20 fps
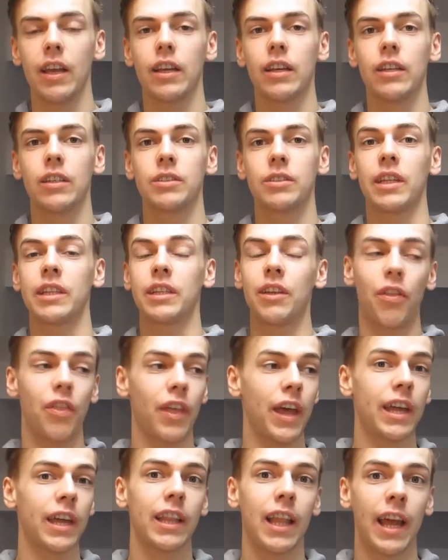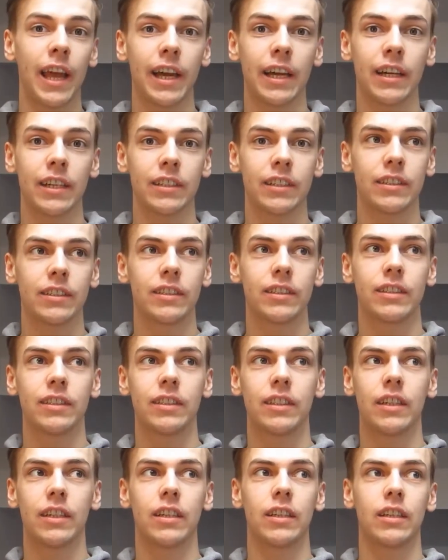So then your third layer
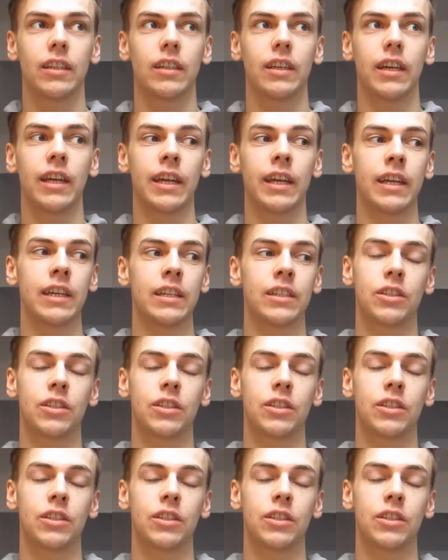is